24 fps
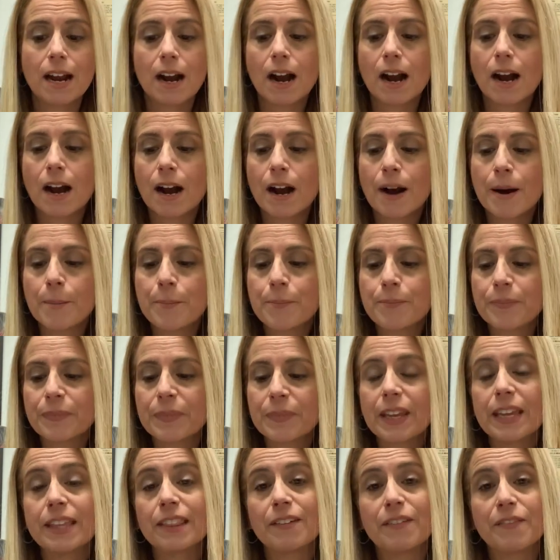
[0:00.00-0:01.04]

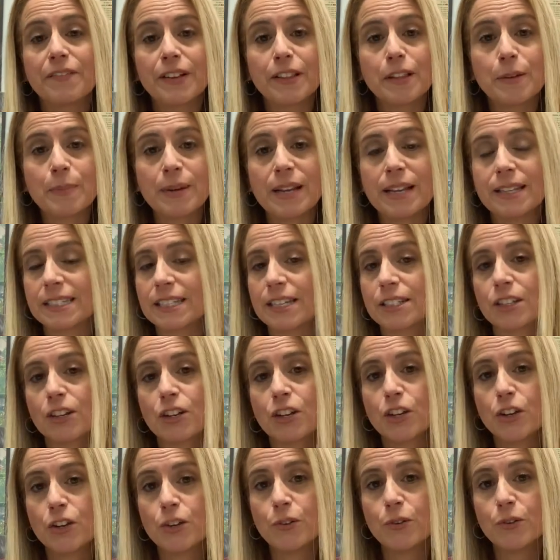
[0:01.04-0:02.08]
in the Philippines, there's a
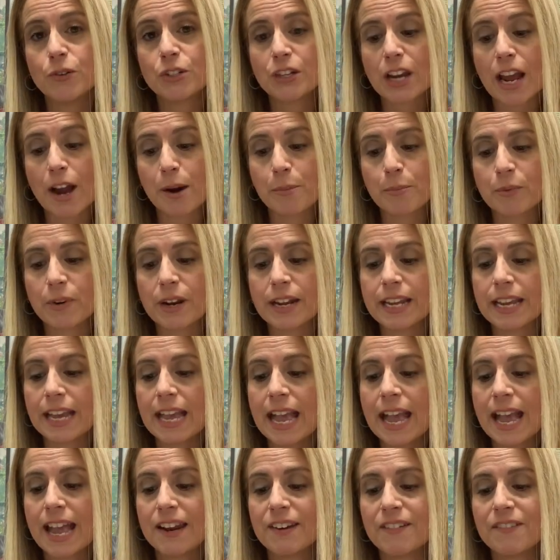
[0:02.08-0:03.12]
huge outbreak,
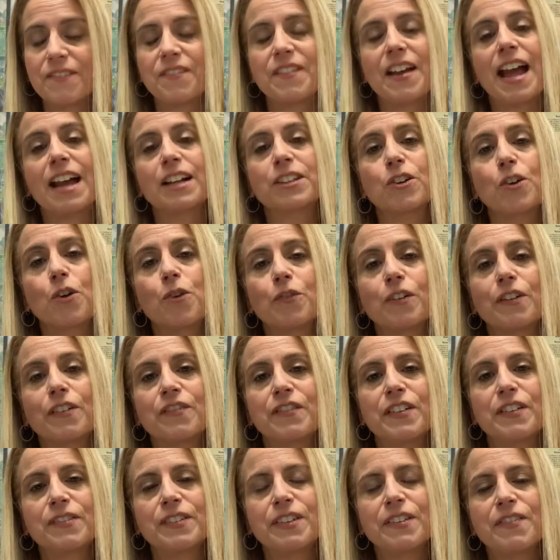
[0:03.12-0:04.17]
and in fact, over
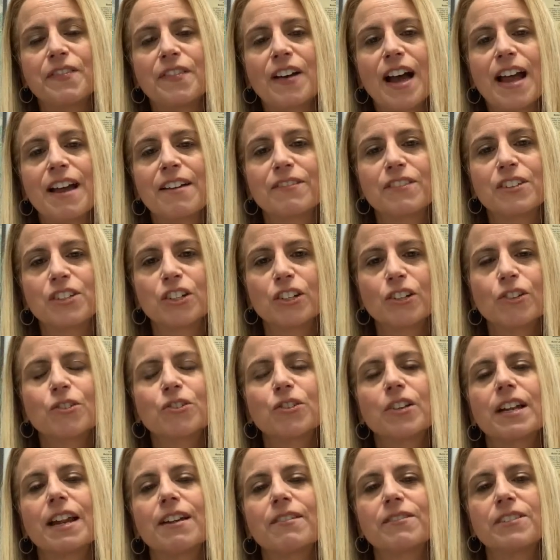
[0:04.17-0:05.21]
55
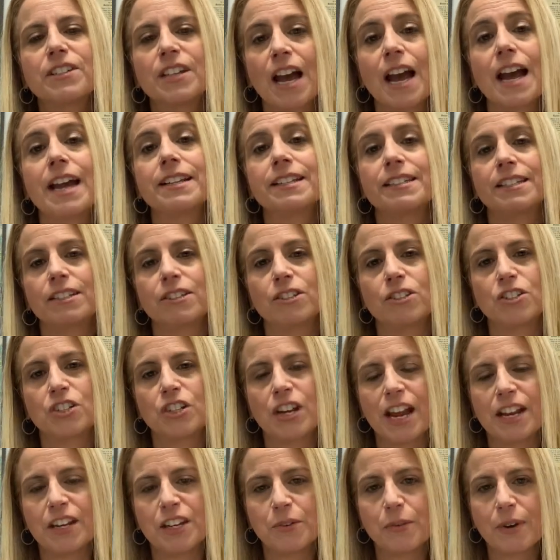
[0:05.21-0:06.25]
children have died since
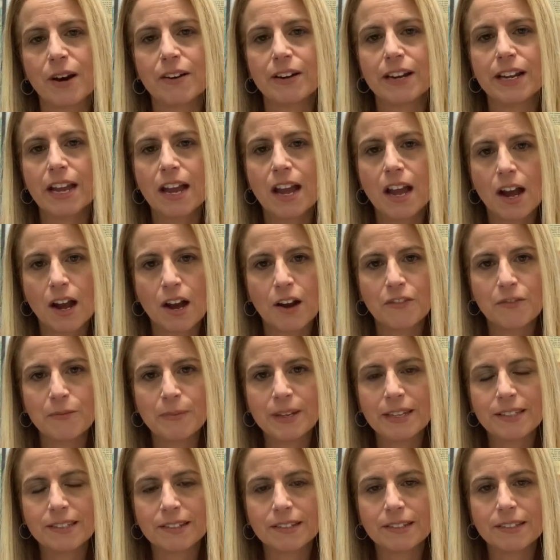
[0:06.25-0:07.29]
January of
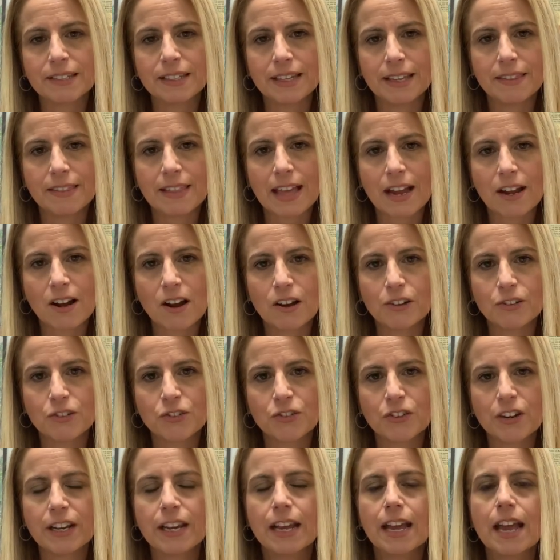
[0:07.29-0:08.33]
measles in that
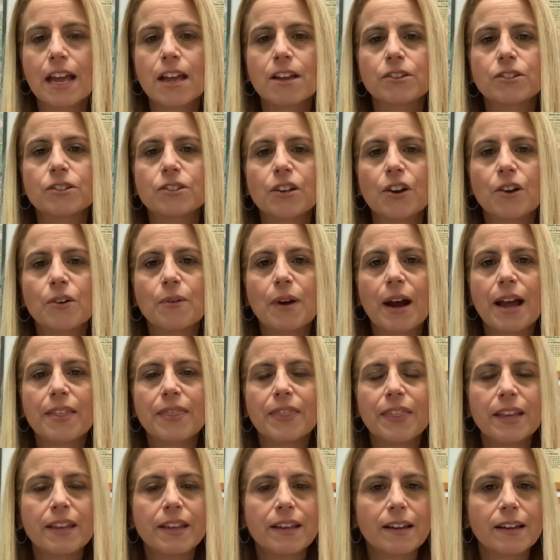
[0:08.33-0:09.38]
country. So I
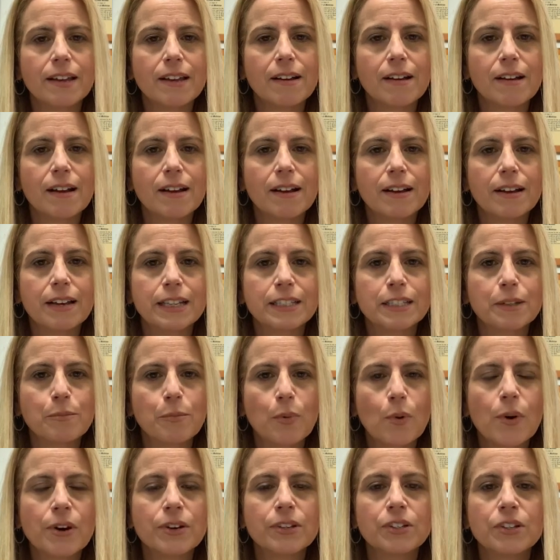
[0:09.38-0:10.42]
think it's
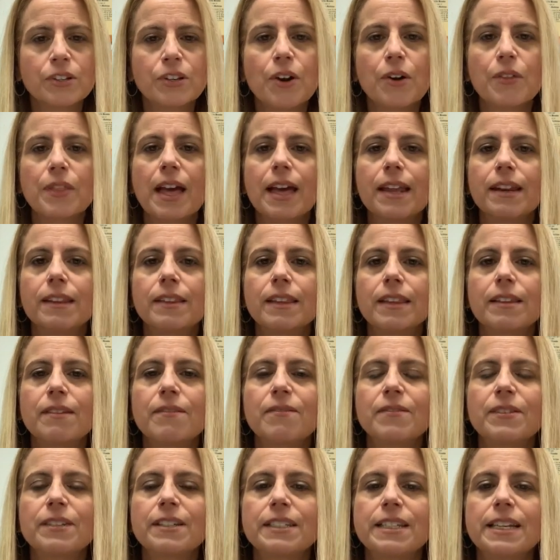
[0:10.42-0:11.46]
important to know that the
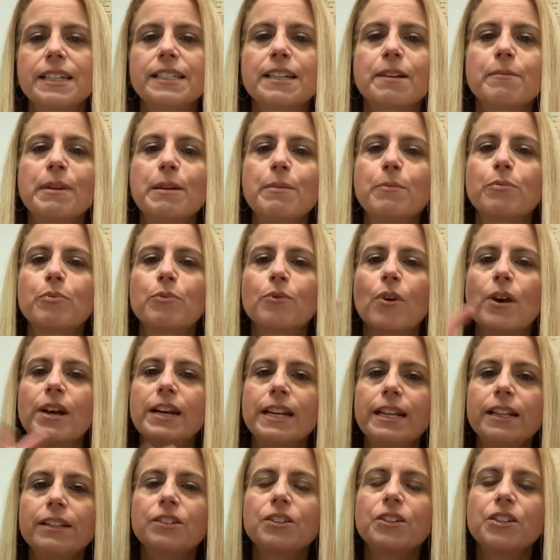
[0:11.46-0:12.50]
disease can be brought
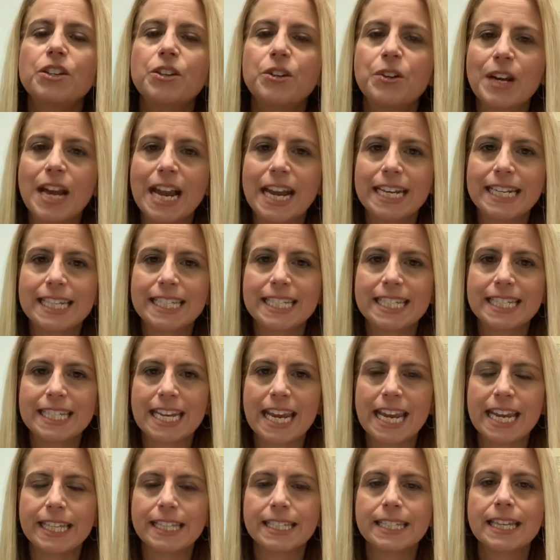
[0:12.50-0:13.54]
into the United
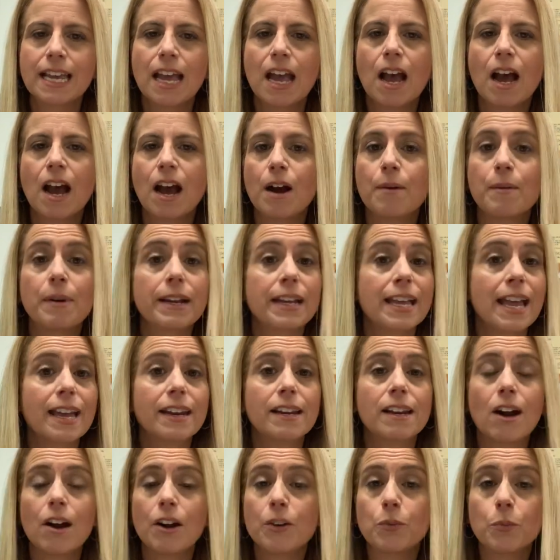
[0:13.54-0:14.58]
States,
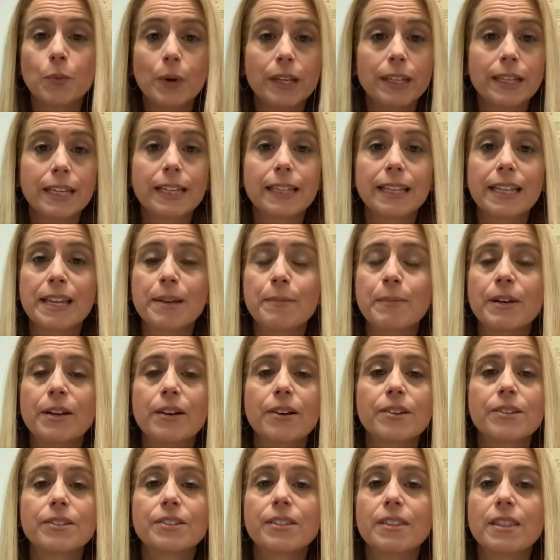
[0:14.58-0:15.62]
again, unwillingly,
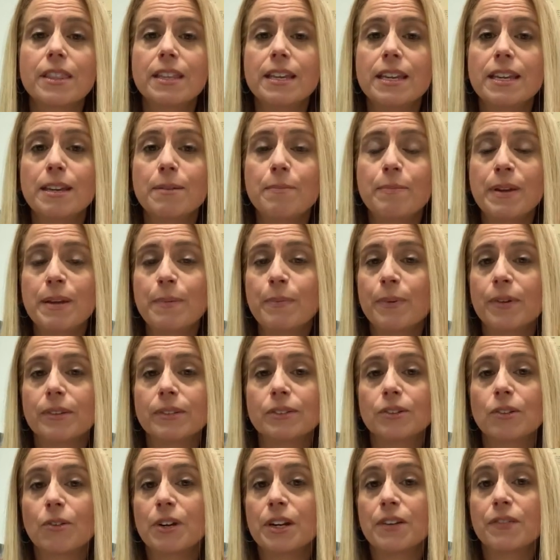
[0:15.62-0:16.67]
because the people
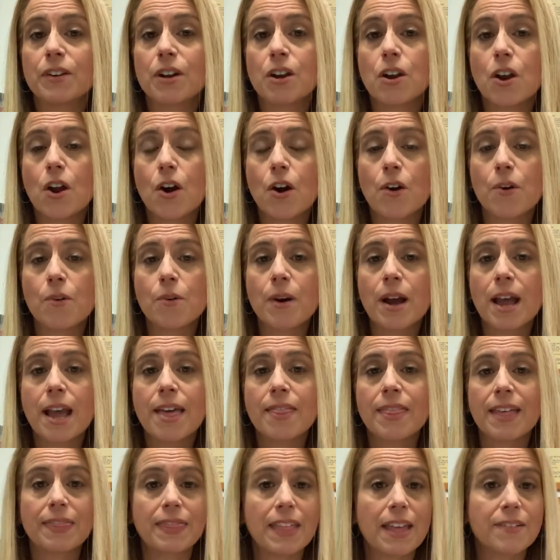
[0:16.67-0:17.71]
don't even know
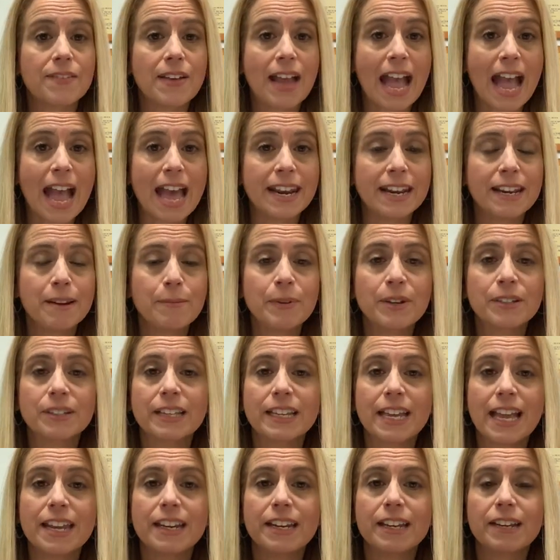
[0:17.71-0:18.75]
that they've had it, because
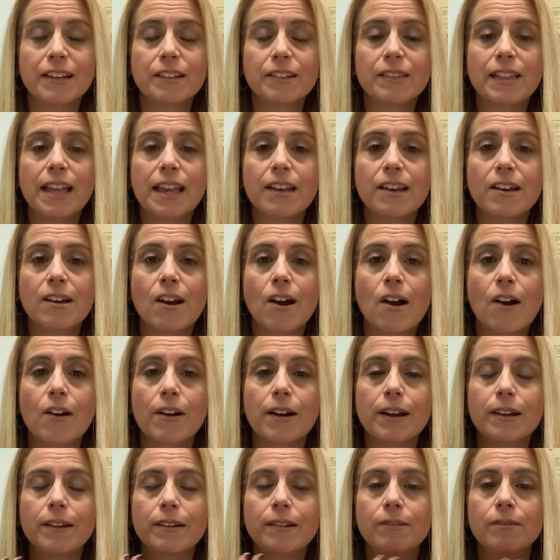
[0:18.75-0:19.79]
again, they
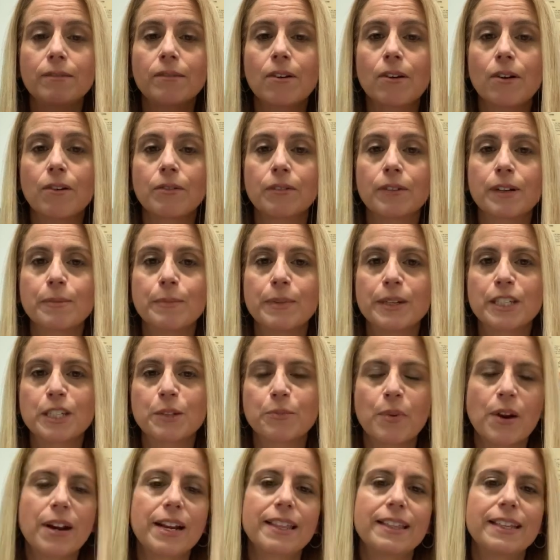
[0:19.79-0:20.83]
can be
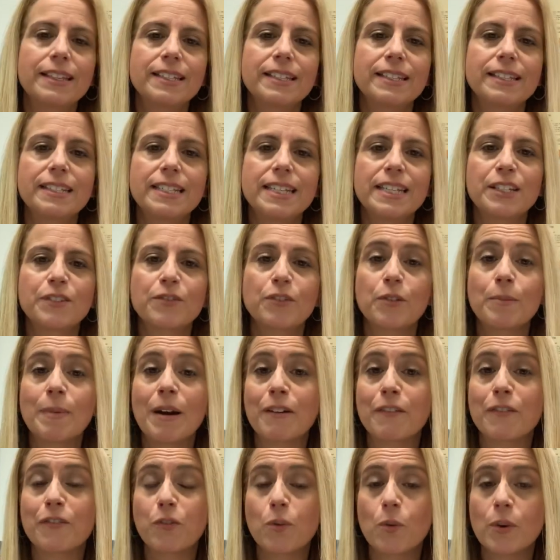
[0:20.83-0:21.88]
spreading the disease for
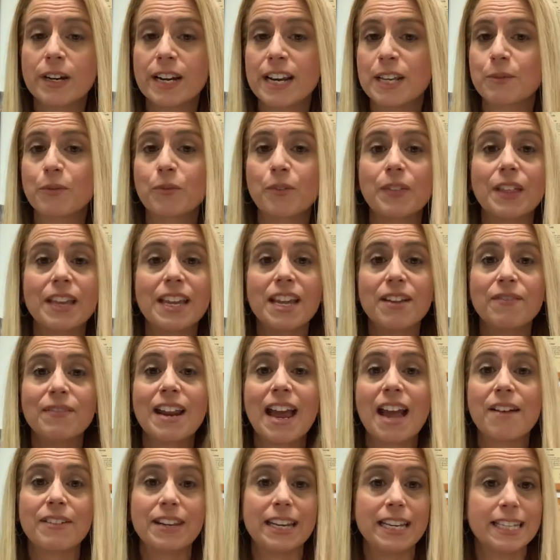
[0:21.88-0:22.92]
about 4 days before they even
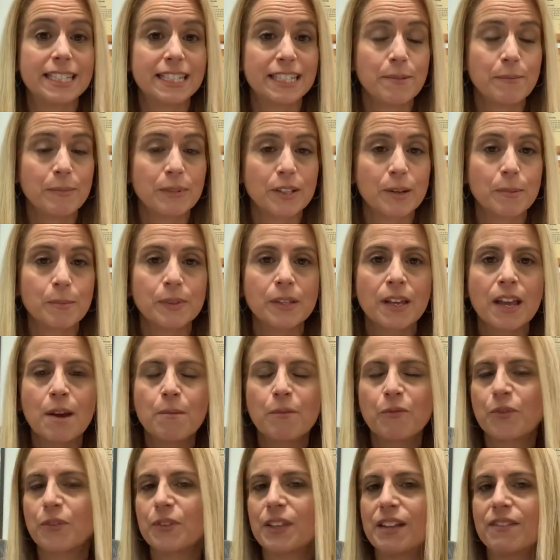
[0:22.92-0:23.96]
have any symptoms,
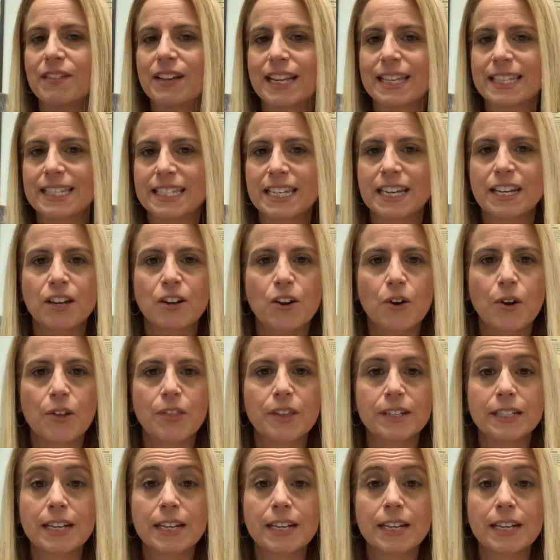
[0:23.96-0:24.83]
before they even get sick and go to the